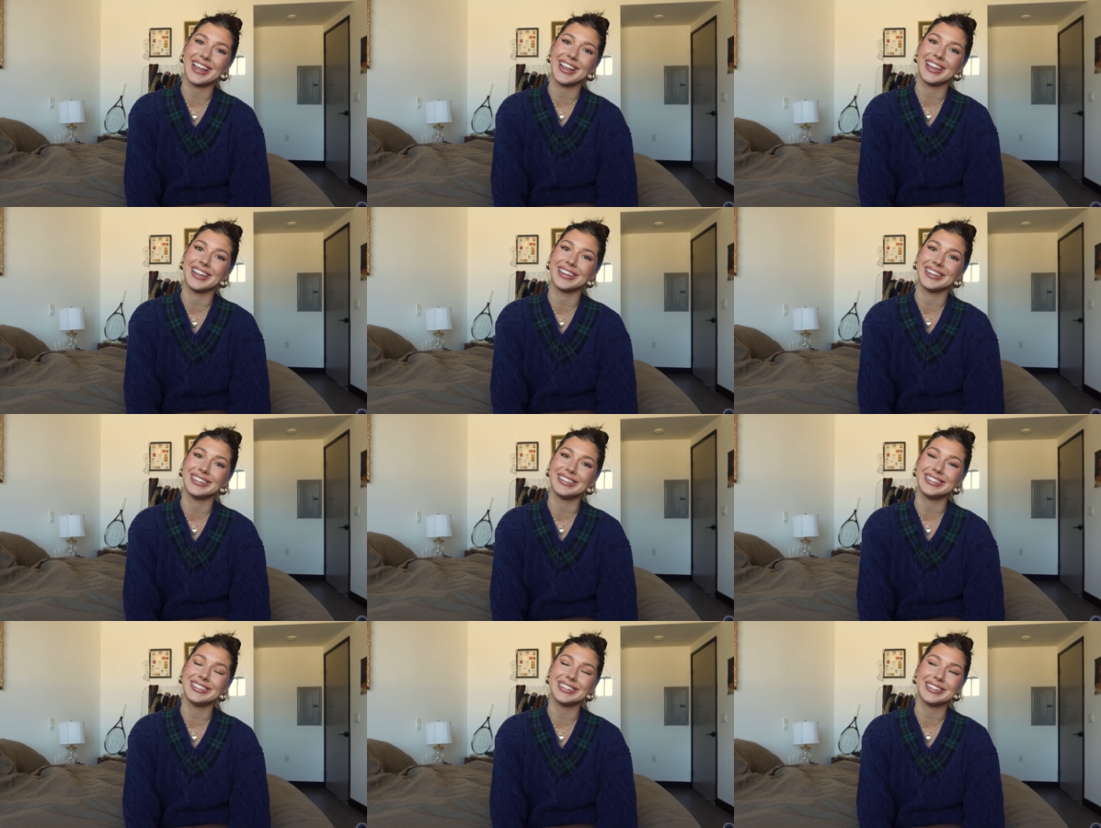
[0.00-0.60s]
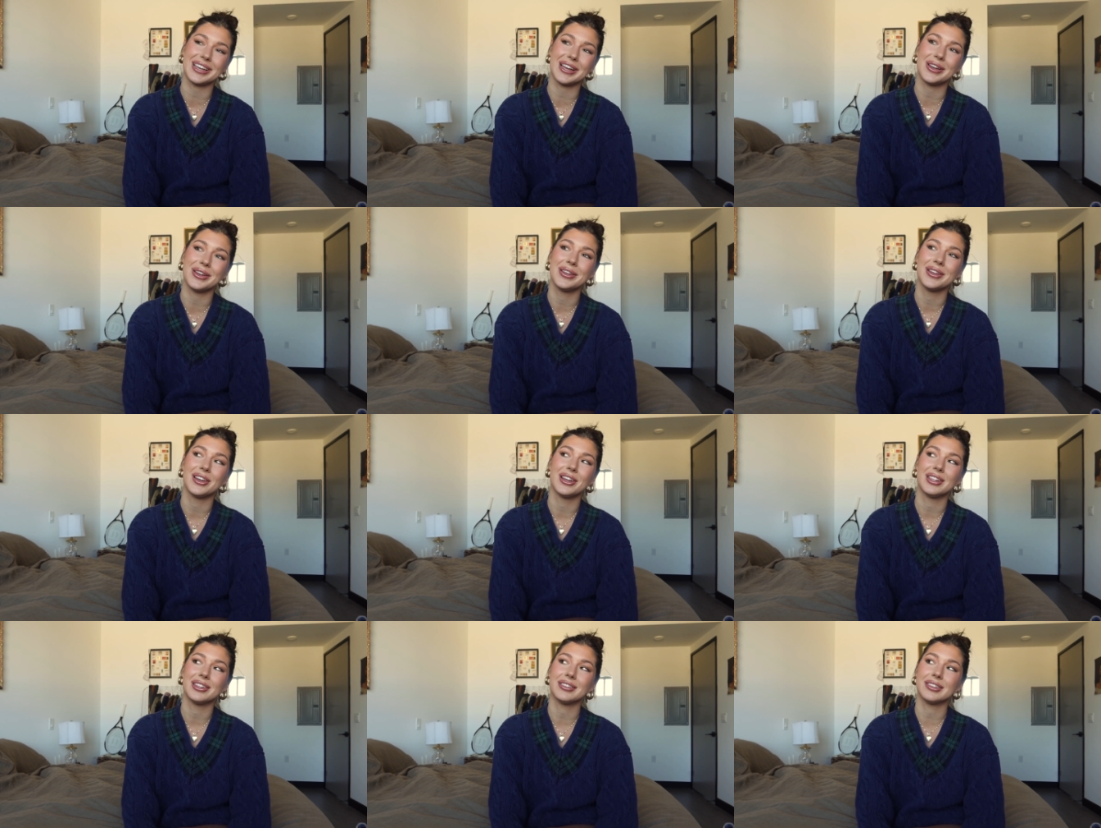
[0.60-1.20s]
And
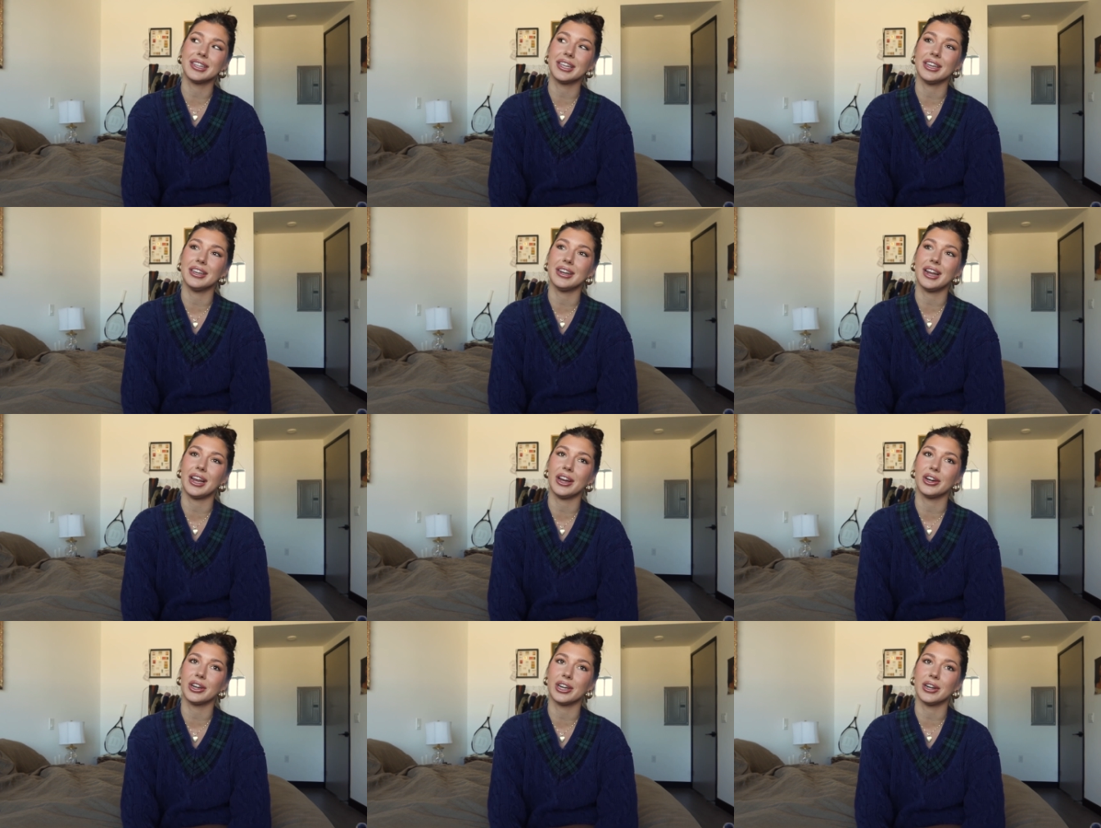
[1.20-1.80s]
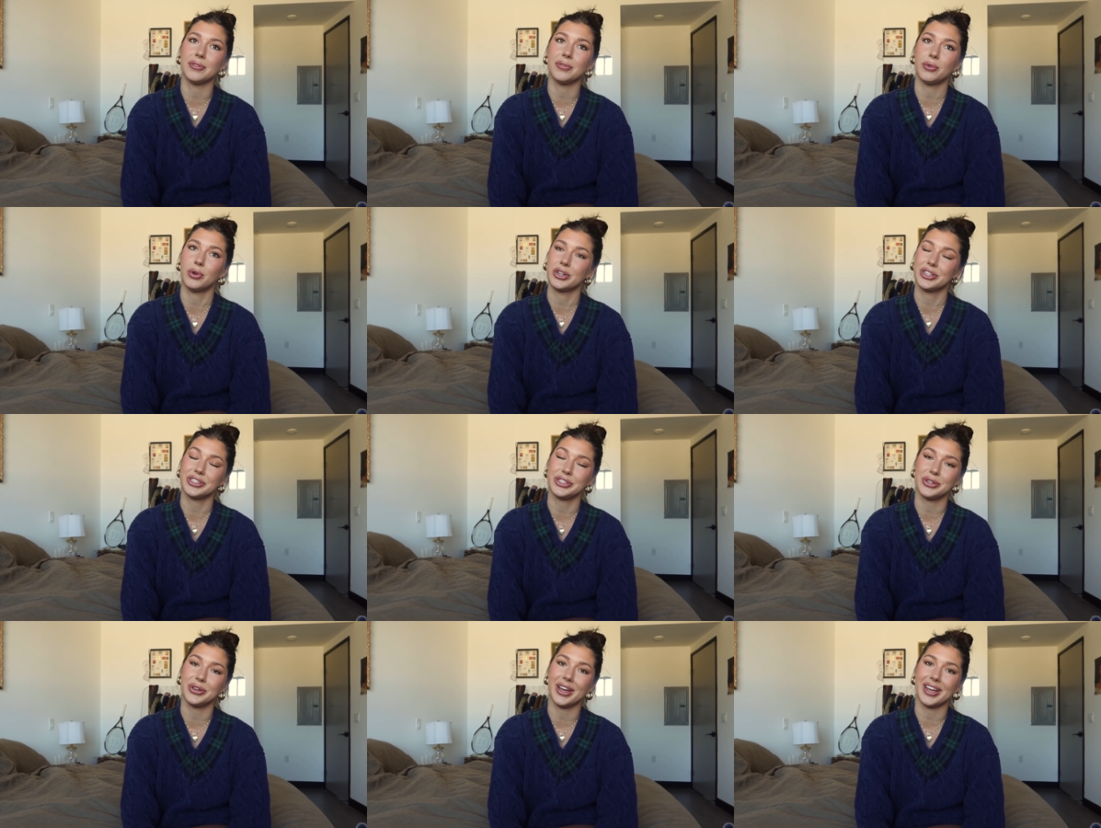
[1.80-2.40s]
Leah and I are gonna
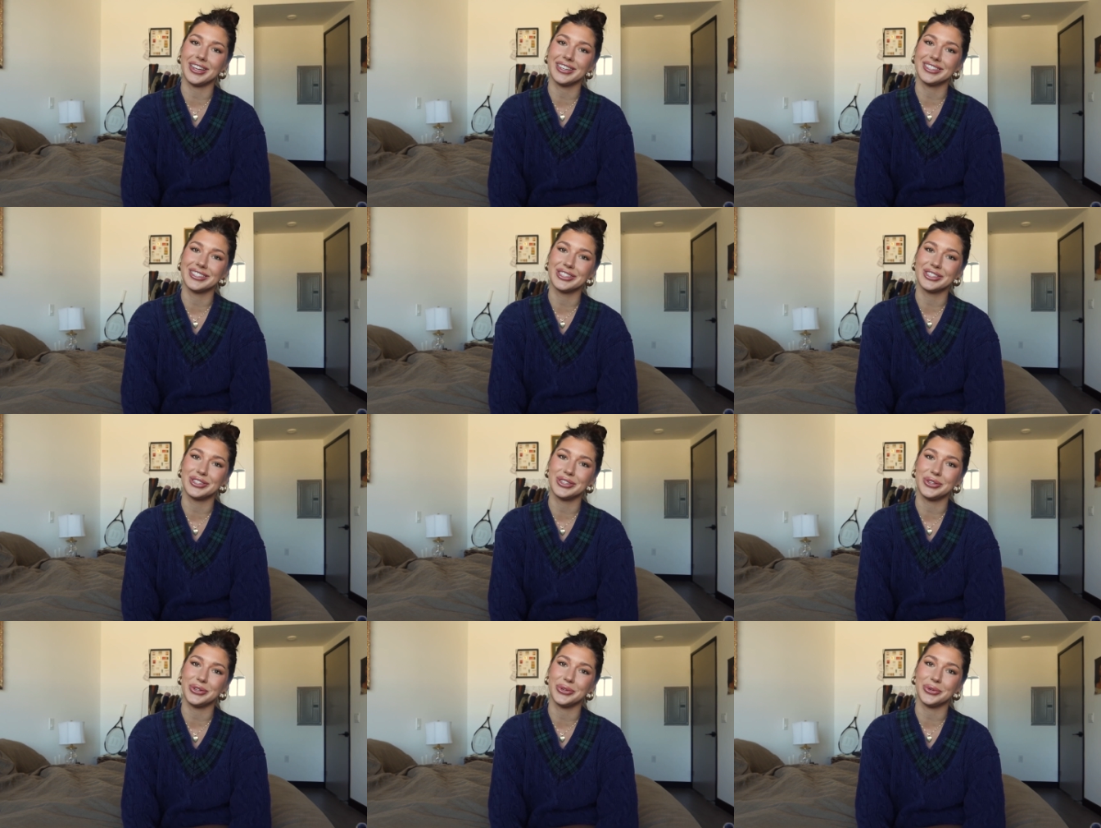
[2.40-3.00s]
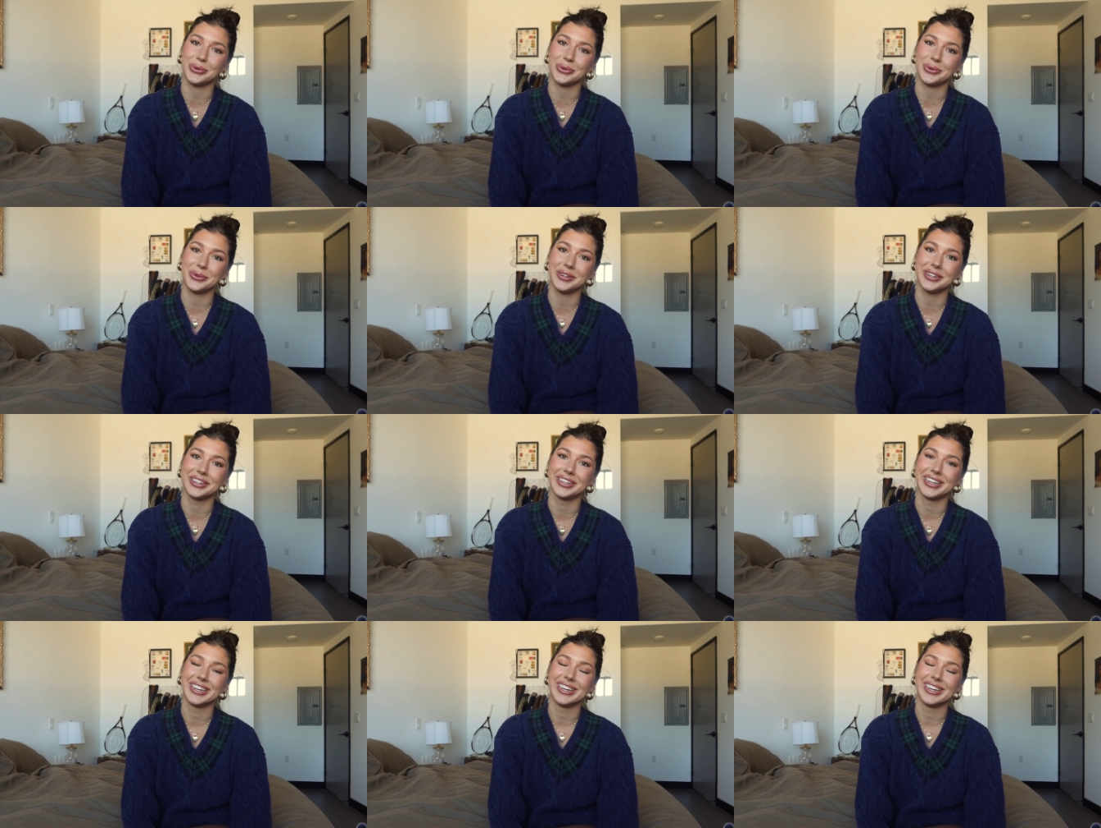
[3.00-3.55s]
force you guys to